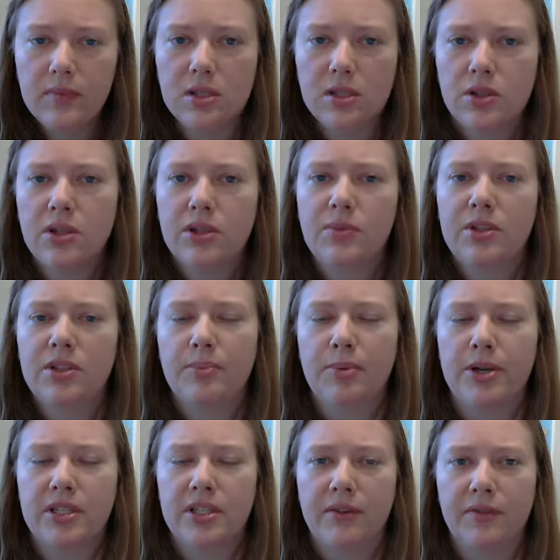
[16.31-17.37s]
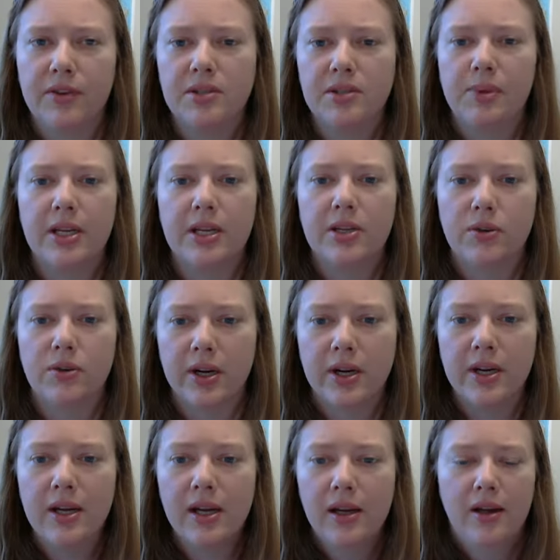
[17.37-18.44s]
So this one's pretty
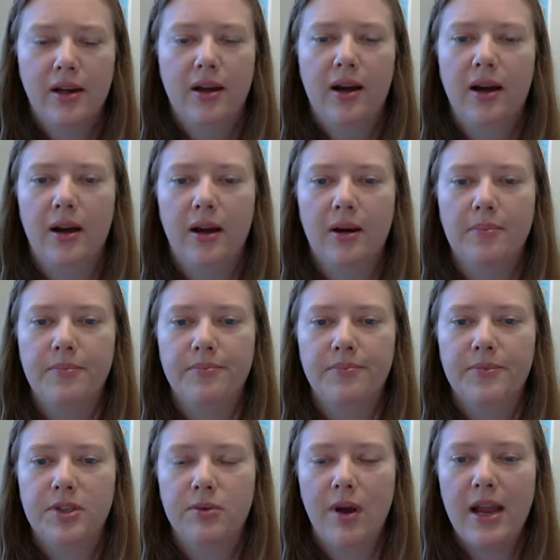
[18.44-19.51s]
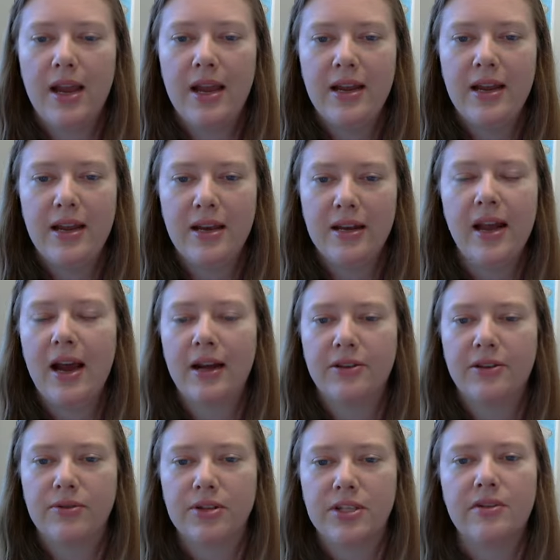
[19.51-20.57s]
self-explanatory. So A, in
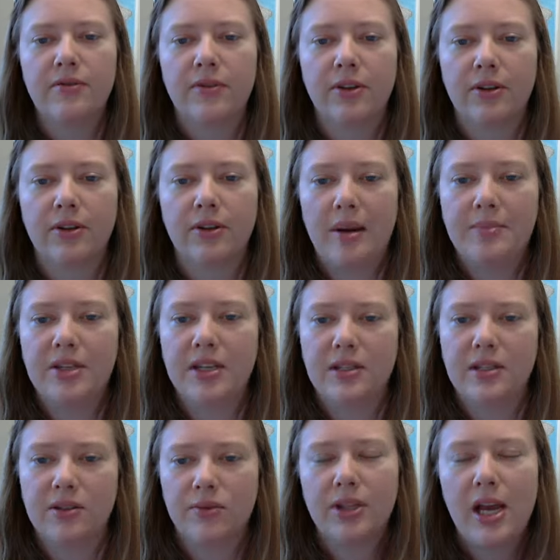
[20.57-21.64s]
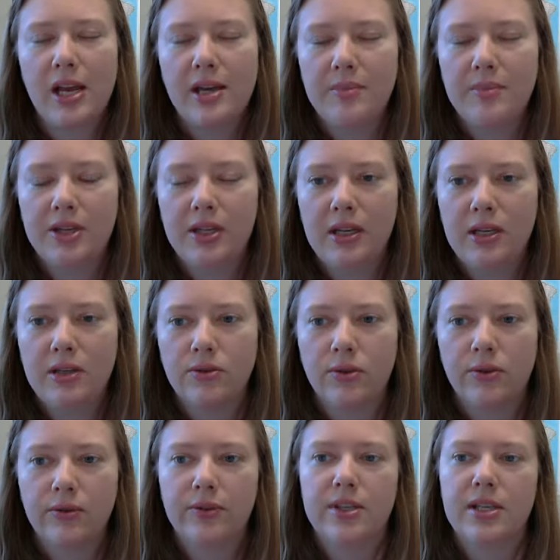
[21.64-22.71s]
accuracy for the CRAP test, the reliability,
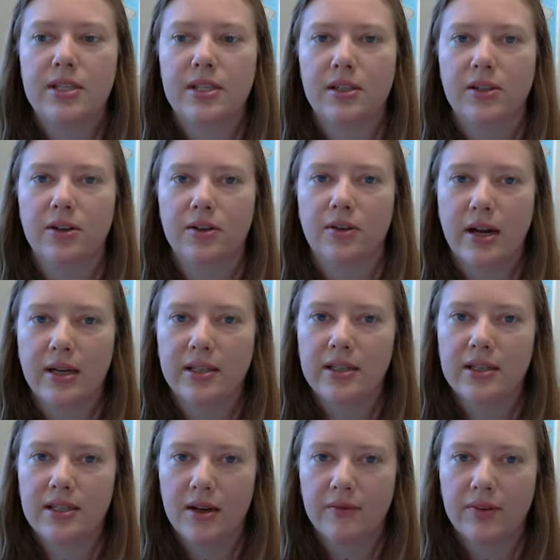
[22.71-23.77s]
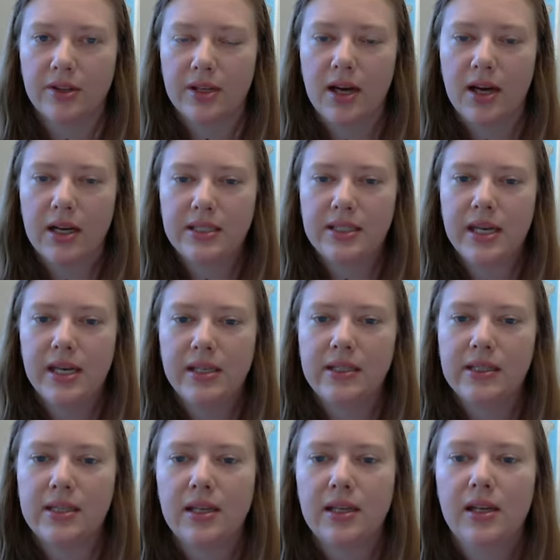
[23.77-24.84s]
truthfulness, and correctness of the content.